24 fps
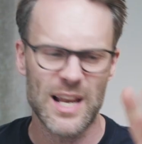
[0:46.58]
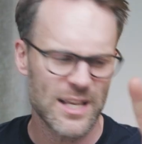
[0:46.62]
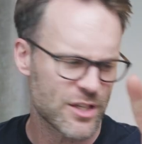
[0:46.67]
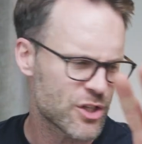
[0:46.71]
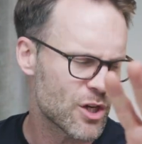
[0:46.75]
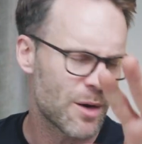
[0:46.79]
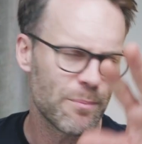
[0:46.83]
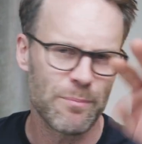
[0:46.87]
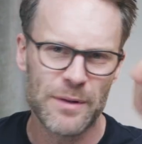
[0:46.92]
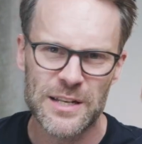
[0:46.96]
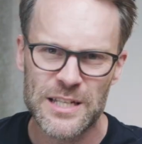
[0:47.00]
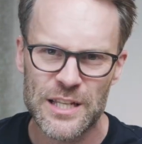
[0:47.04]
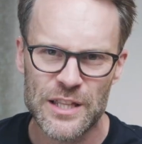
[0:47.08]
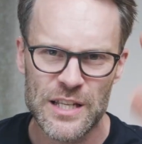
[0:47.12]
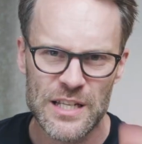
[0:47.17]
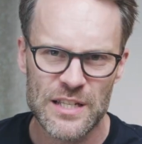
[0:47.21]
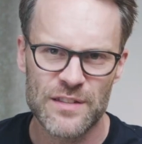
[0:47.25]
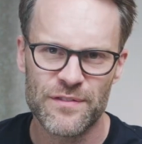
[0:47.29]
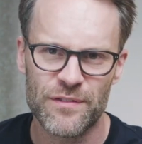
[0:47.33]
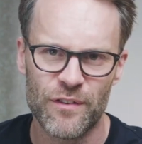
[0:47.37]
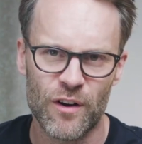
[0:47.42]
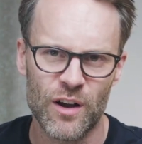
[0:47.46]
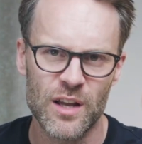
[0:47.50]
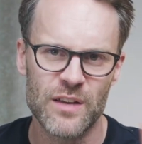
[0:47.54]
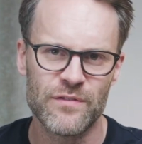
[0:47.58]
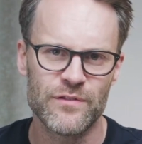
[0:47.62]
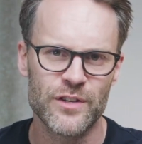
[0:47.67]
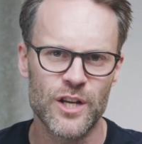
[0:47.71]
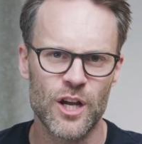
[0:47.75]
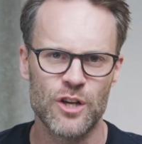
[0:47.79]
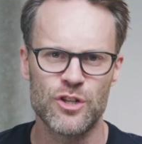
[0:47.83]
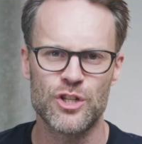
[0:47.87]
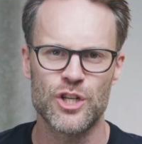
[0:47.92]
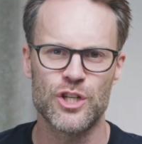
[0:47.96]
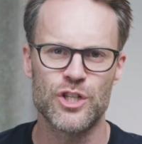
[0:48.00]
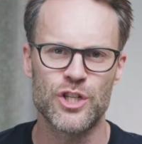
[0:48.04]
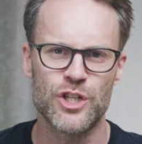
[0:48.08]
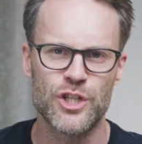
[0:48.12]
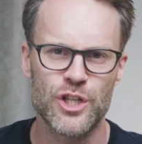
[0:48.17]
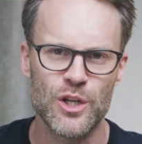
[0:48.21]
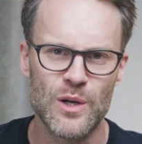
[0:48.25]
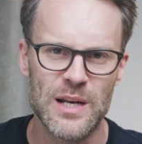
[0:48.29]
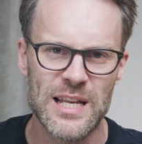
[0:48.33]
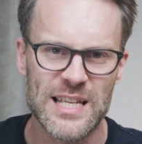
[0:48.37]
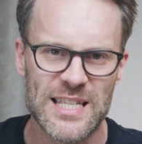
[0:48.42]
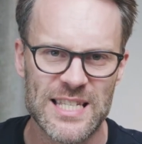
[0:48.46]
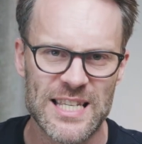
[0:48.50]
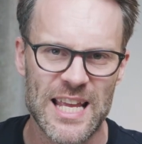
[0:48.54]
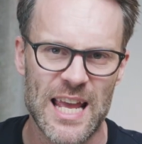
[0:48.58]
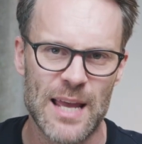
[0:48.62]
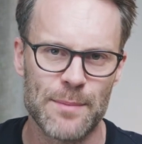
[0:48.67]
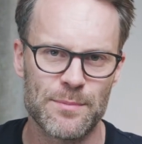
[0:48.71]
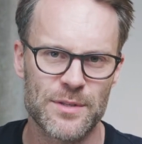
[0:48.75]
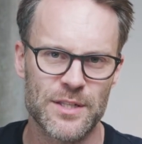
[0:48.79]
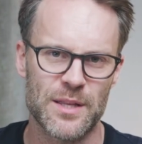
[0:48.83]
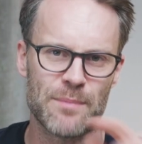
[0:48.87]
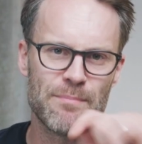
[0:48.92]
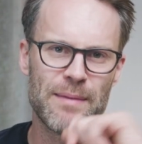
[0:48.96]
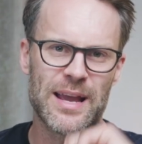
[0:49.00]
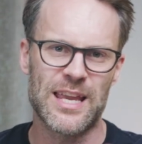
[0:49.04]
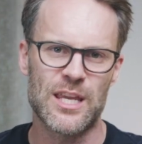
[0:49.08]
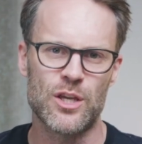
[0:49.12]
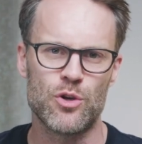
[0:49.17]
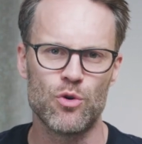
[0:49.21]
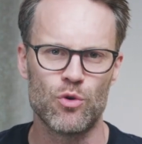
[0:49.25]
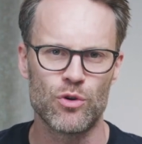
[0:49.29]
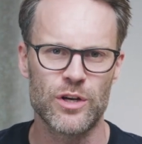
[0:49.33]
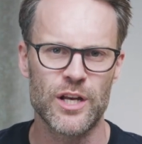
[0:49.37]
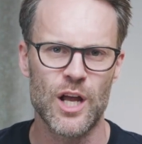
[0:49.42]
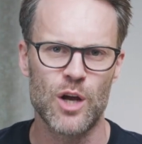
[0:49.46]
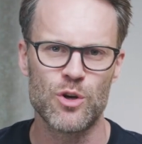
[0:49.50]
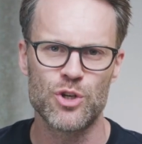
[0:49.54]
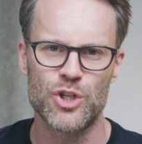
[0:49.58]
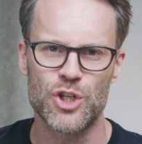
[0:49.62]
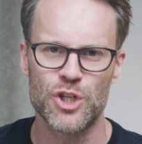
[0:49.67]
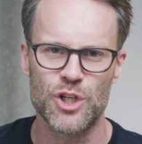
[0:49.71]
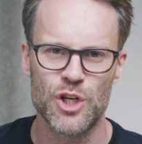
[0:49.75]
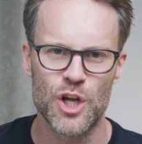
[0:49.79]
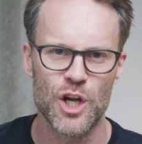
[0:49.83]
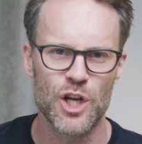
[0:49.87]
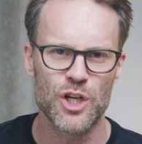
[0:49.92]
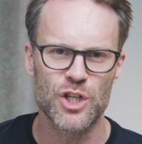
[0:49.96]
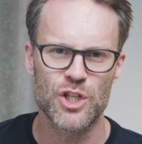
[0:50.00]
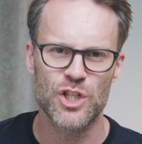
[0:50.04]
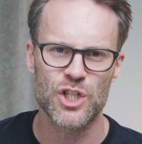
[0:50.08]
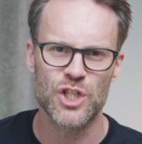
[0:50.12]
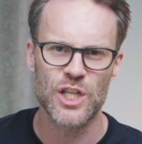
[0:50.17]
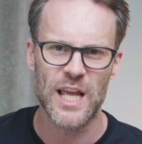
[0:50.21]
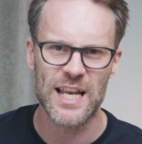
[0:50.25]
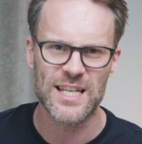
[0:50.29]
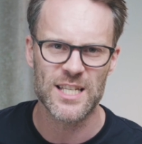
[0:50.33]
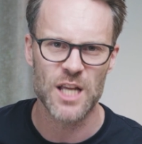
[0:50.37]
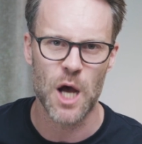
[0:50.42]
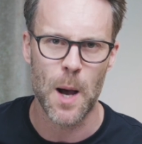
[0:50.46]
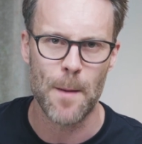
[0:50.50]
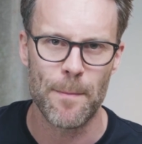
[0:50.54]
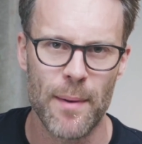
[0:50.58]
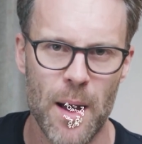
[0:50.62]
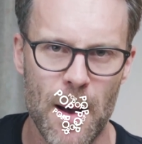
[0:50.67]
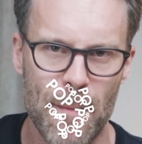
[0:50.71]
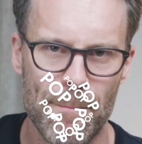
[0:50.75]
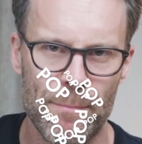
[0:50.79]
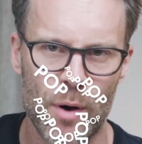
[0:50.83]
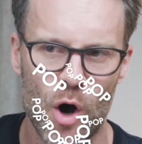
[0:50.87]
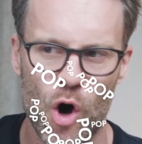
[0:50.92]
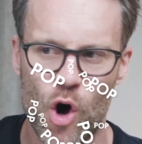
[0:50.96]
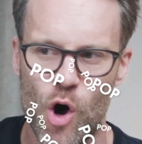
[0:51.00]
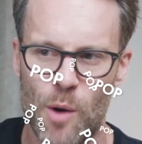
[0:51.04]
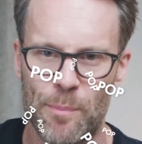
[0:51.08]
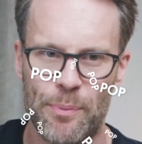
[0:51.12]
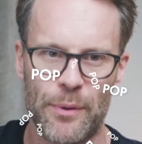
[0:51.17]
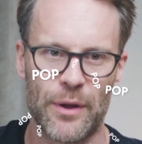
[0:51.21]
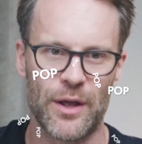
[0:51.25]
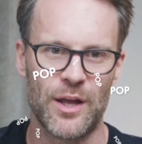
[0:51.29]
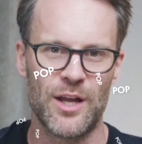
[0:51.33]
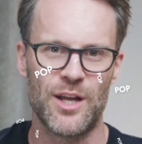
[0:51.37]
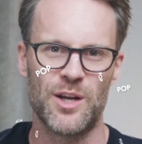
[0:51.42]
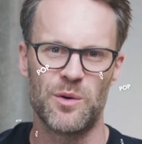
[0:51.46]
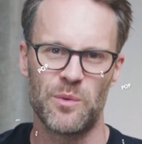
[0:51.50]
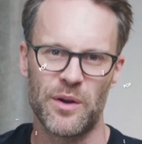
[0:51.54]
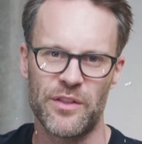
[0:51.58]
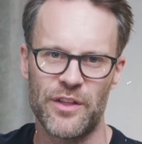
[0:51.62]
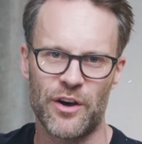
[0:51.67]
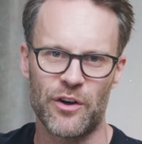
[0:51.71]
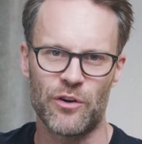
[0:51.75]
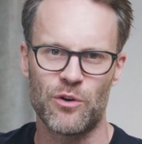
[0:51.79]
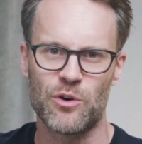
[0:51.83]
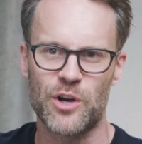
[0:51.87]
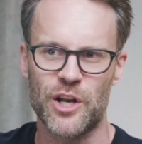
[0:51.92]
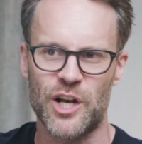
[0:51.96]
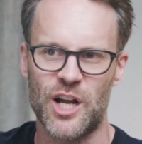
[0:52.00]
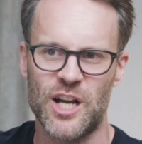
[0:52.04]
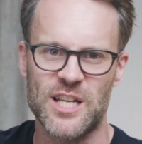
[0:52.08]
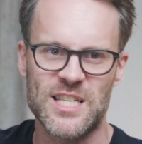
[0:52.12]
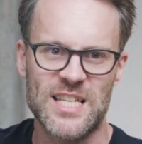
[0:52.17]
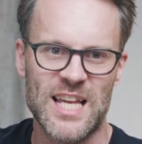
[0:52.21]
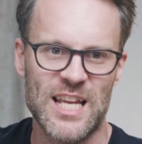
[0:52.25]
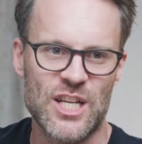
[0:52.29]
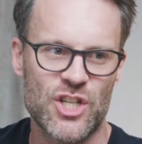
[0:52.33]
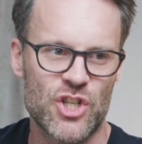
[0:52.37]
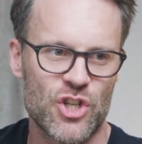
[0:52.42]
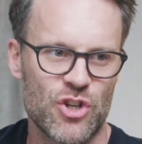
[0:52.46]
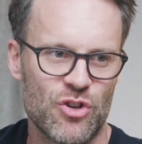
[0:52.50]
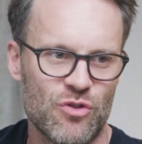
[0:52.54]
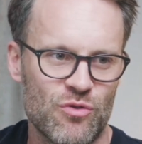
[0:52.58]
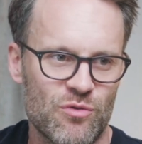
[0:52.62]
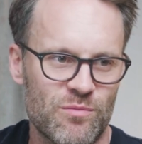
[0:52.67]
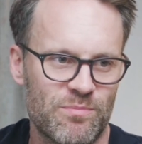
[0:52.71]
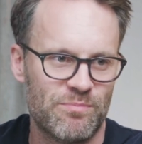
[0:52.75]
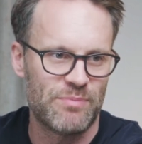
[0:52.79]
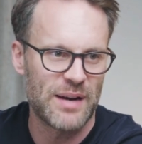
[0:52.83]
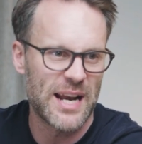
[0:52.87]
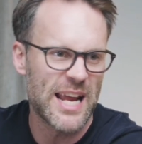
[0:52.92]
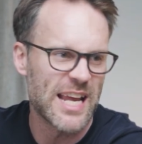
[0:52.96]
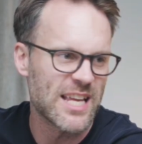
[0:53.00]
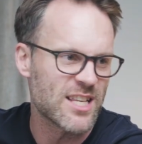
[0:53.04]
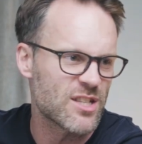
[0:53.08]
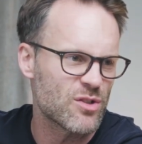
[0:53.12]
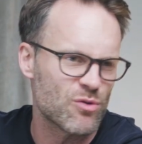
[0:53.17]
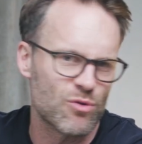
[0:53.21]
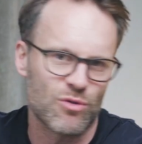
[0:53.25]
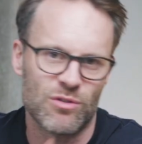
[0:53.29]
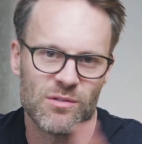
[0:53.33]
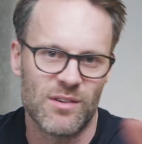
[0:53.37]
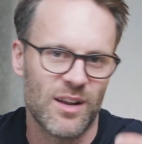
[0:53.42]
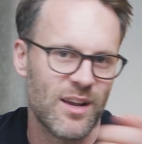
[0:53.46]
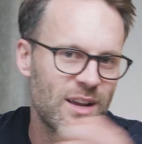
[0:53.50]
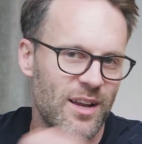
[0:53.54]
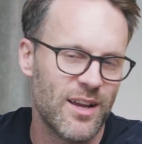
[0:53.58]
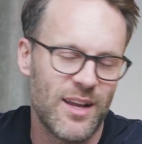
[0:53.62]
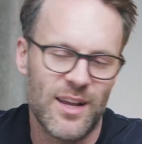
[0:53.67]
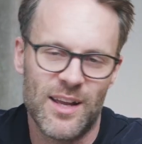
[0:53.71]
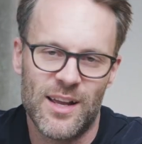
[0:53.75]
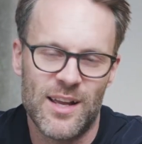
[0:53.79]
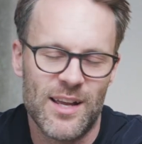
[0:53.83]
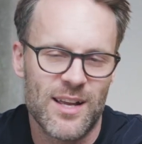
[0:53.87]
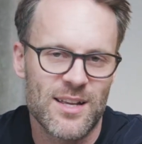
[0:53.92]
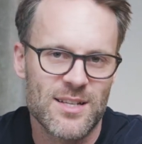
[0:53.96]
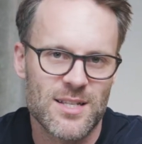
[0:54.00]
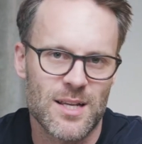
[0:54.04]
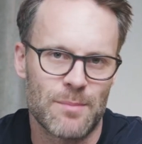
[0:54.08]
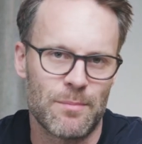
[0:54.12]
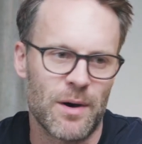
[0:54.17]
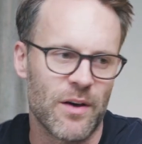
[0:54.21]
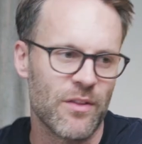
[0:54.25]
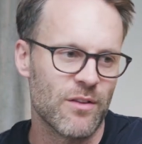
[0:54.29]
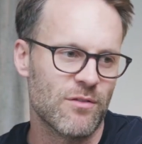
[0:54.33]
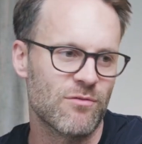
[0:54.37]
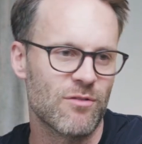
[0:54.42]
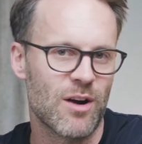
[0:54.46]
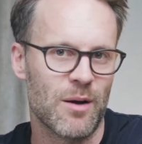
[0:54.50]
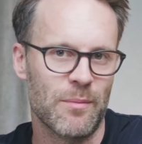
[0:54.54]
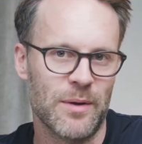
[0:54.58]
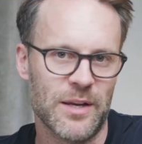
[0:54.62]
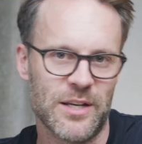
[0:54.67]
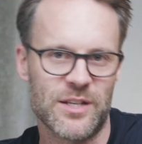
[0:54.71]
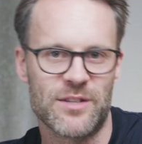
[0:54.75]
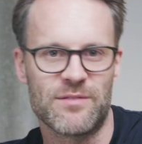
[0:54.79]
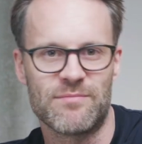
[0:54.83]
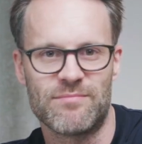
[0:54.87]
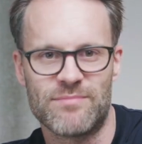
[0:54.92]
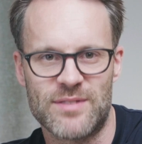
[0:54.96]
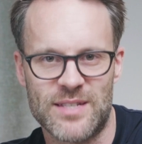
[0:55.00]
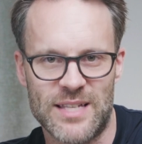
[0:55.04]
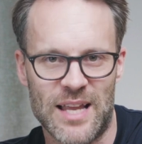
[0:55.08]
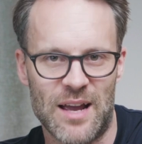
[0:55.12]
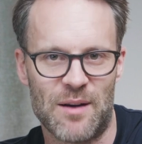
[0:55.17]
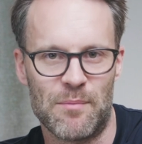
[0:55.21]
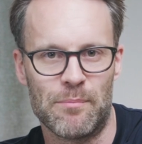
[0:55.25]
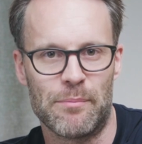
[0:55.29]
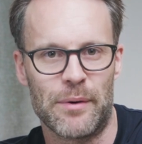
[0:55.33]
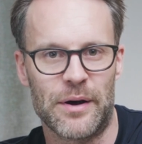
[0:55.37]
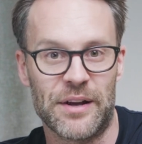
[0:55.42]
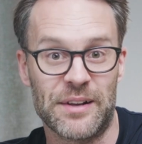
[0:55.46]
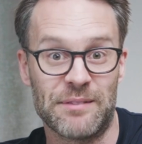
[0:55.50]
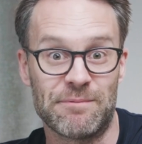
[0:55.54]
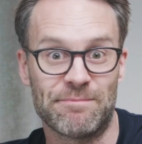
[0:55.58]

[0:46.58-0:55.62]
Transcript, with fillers: let's jump into these five Notion to-do list tips that make your Notion setup pop with organisational bliss or some other rubbish soundbite.